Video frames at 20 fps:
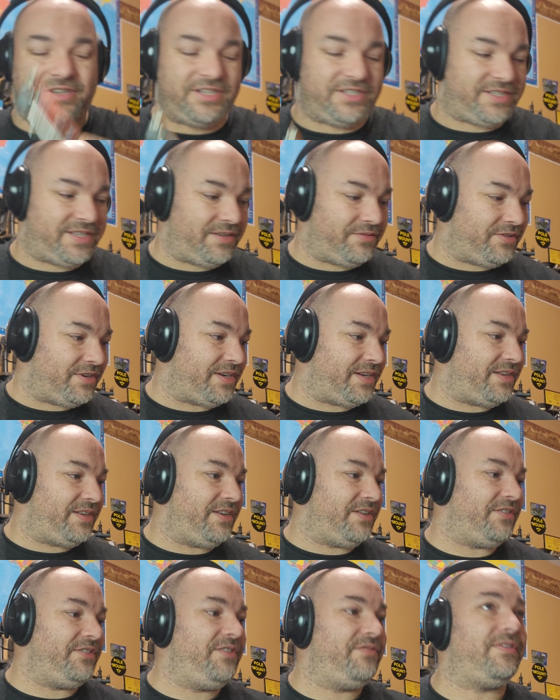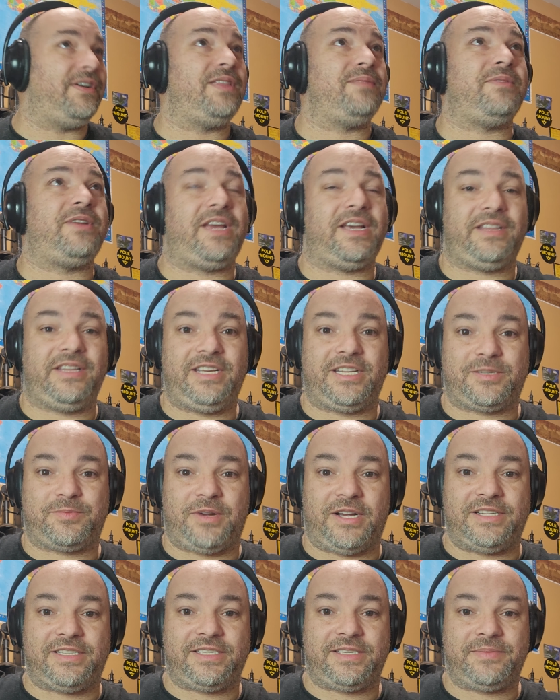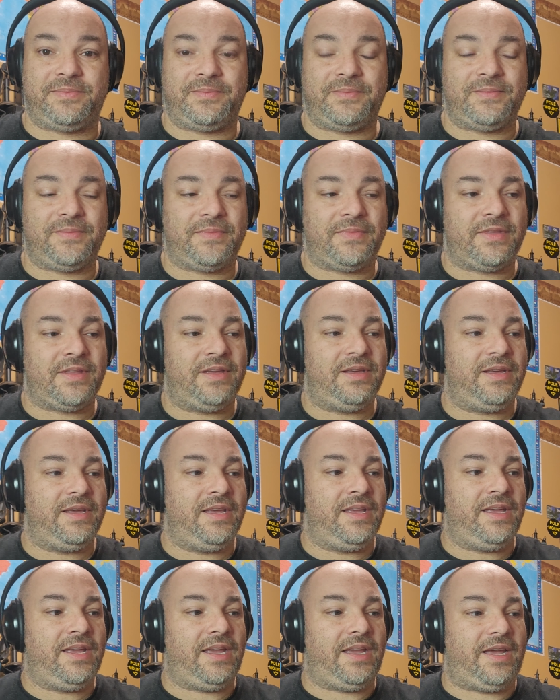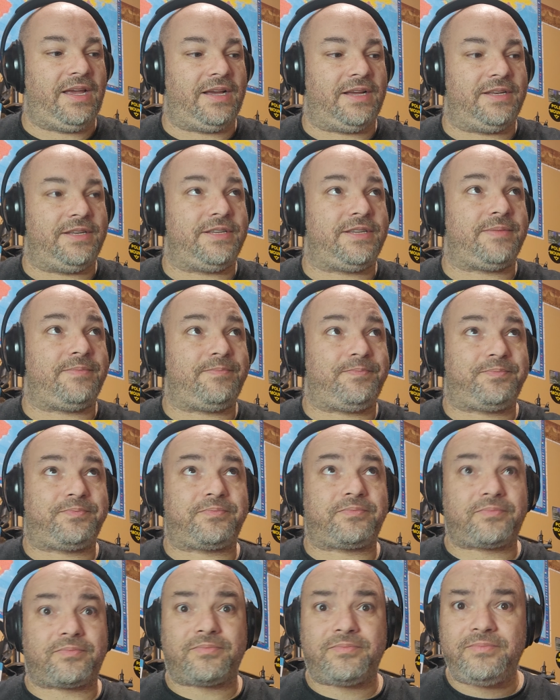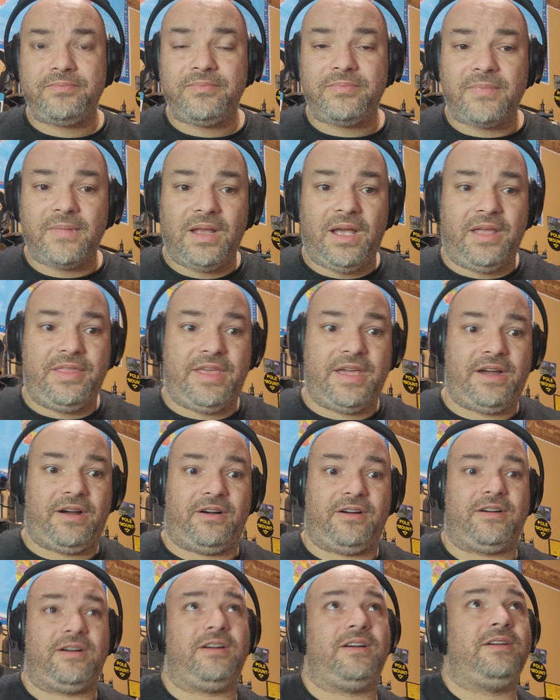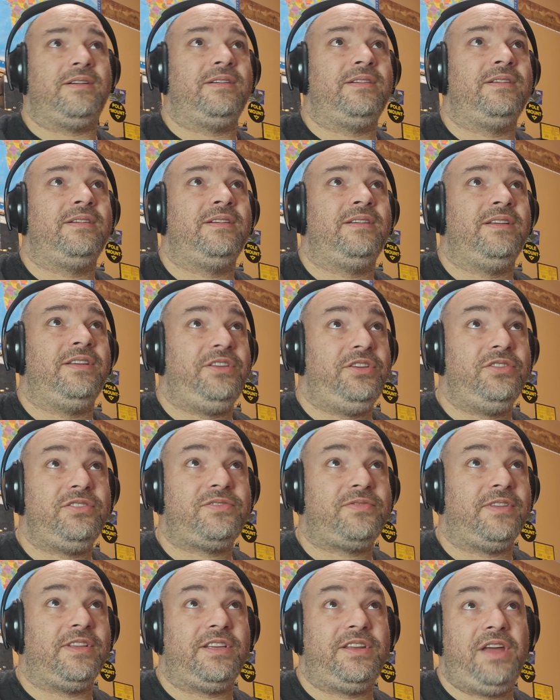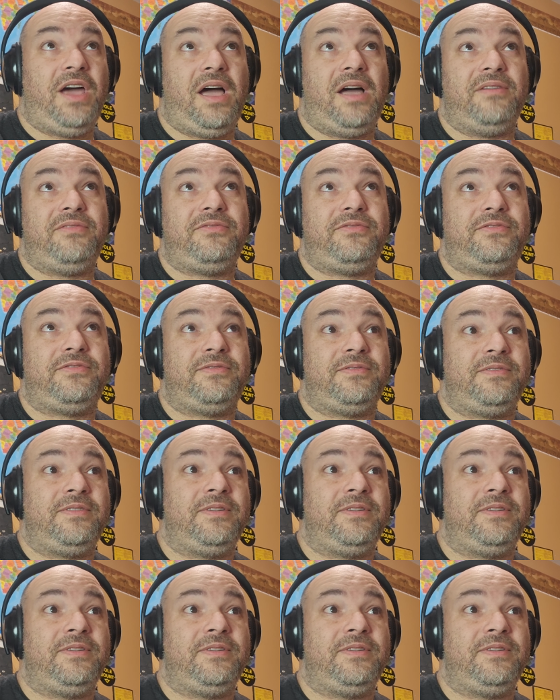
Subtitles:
because they run, you find them on AliExpress, and they are useful enough.